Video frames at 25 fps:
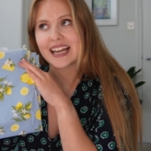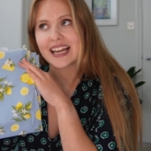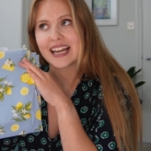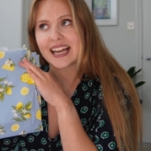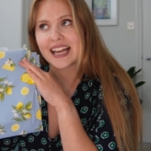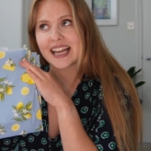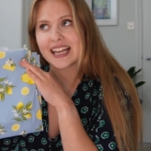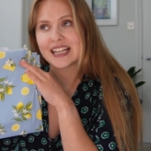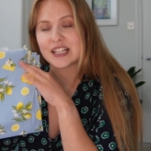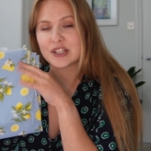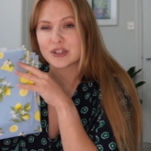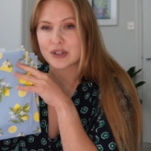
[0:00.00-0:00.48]

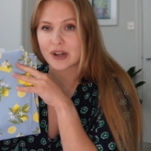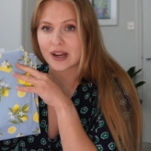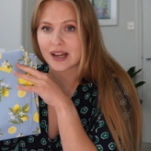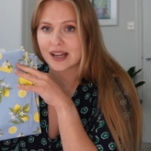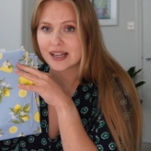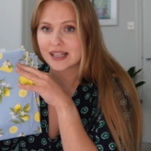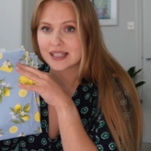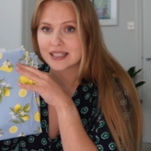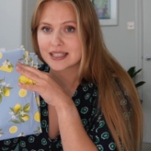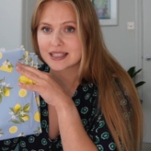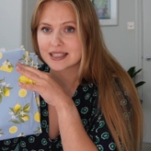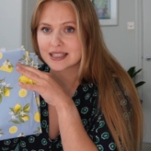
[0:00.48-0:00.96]
a
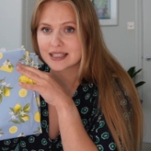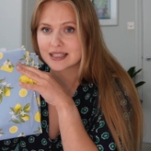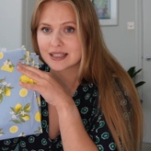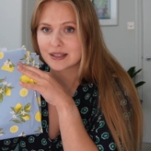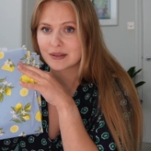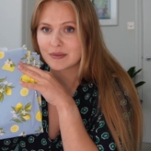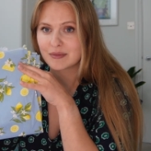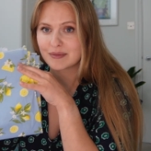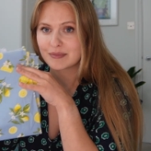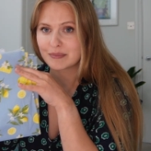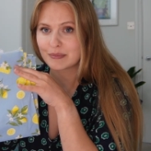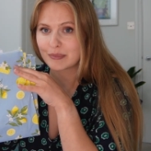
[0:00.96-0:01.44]
dress,
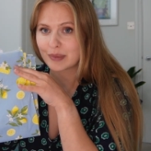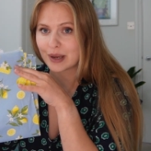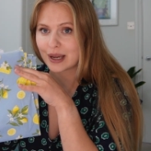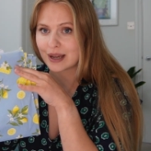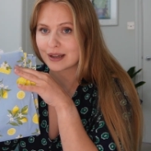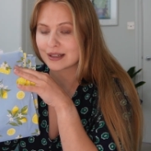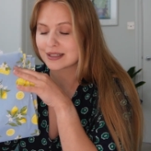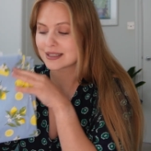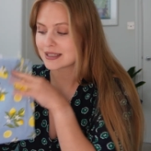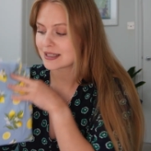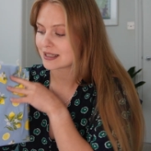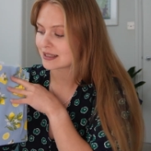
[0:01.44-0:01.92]

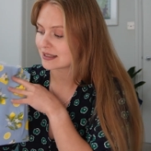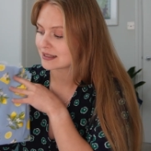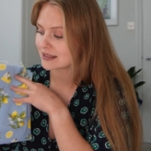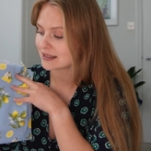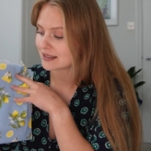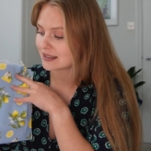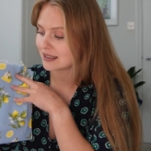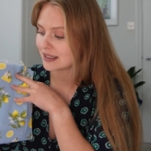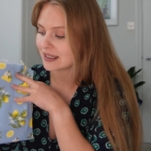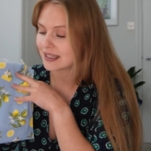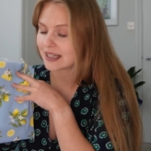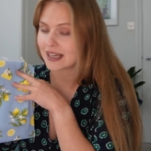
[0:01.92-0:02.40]
but
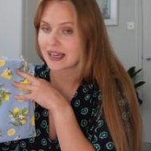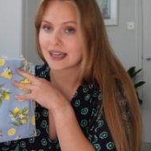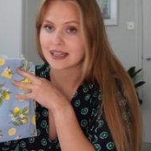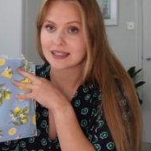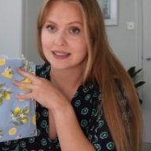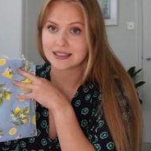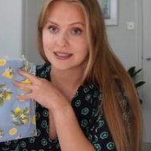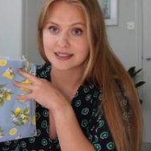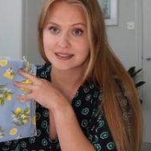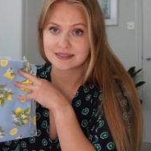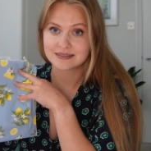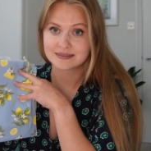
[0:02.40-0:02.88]

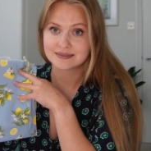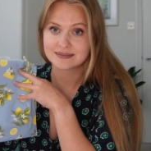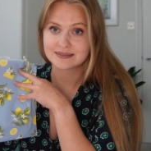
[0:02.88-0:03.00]
again,